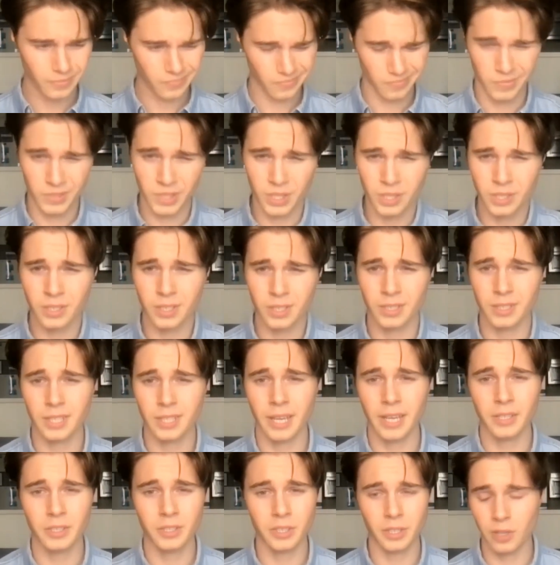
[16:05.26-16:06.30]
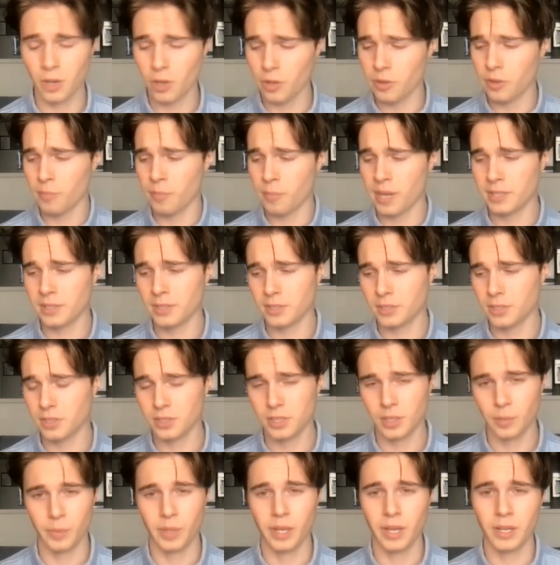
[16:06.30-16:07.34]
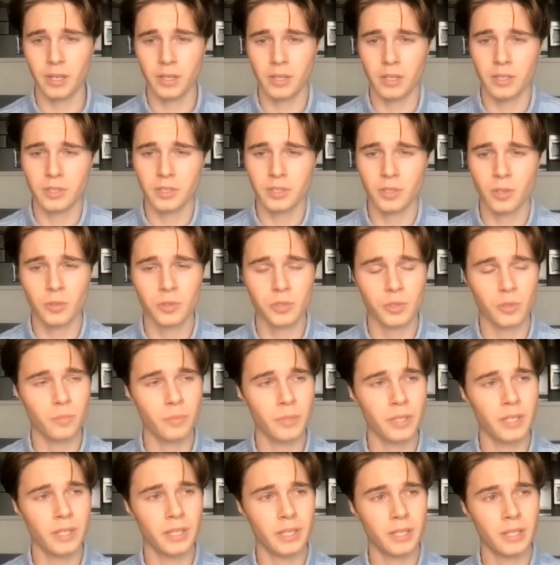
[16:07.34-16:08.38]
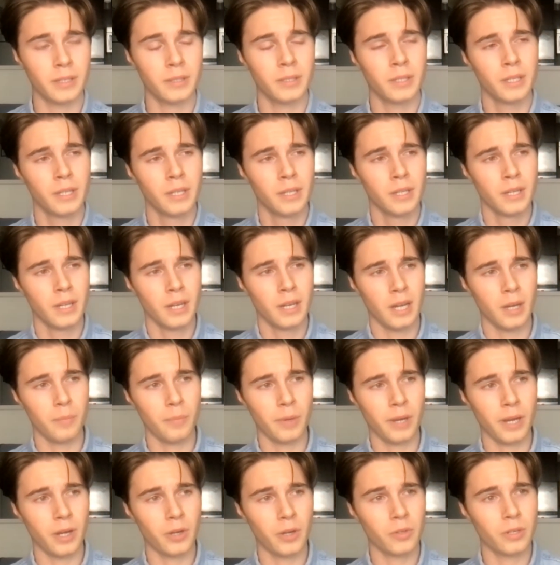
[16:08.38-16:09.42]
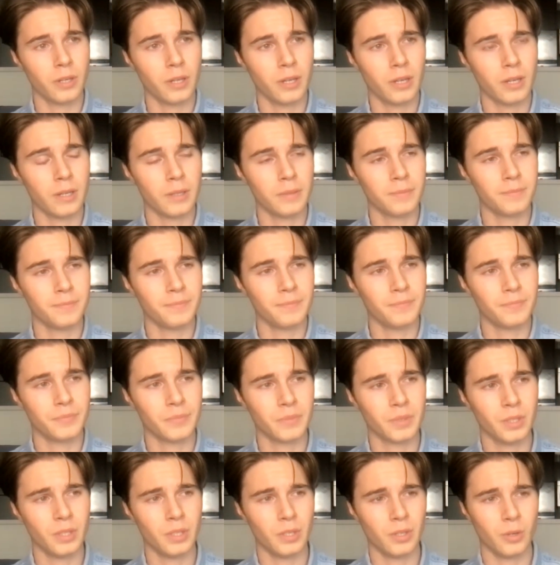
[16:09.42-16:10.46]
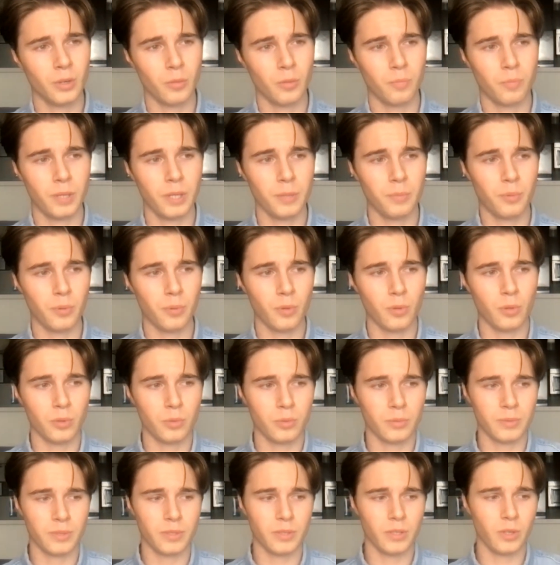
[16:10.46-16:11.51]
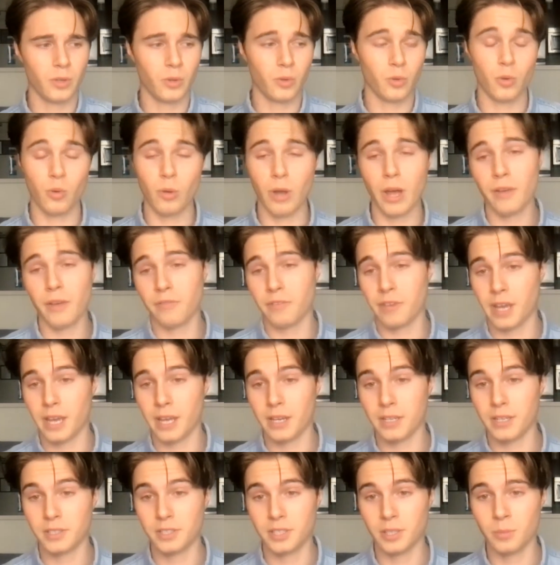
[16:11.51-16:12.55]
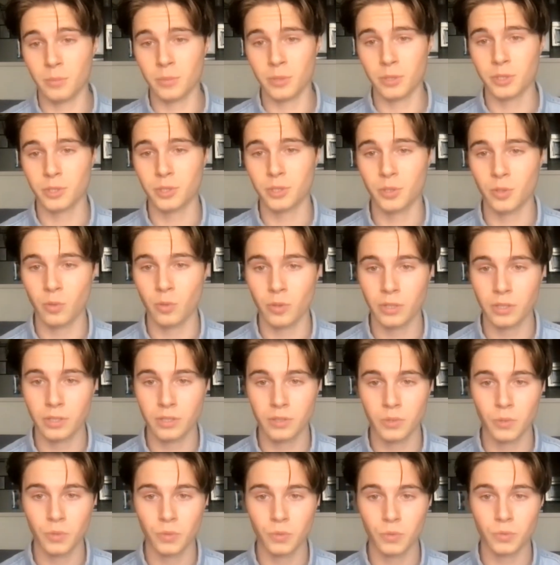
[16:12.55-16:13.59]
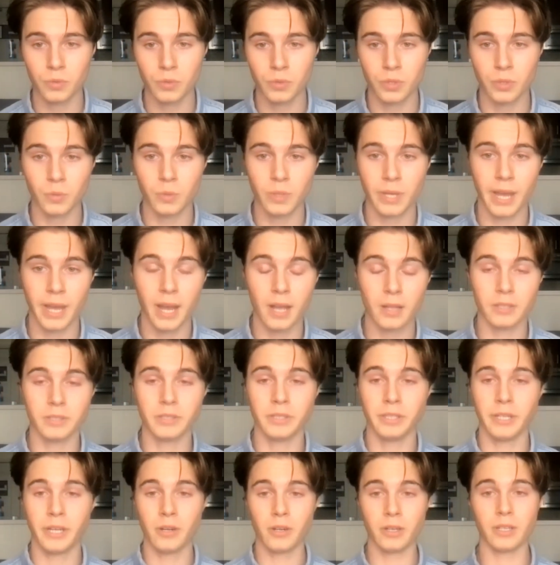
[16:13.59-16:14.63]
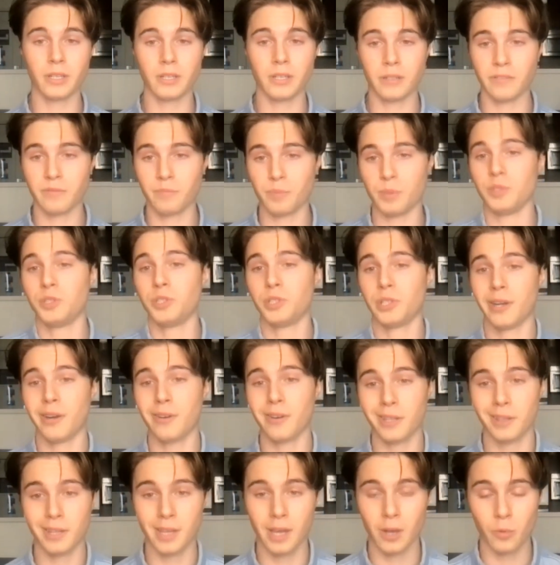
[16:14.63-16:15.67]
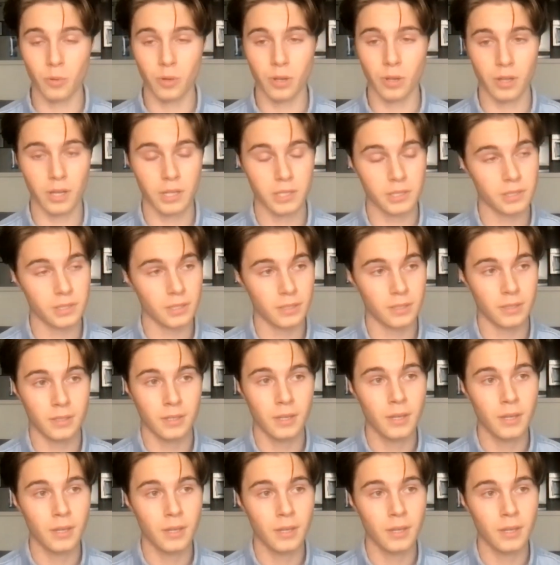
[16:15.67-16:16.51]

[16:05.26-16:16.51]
just attention, all the messages I'm getting on social media about, you know, people, you know, who have had a similar story to Cal and Derek and have been sharing that with us and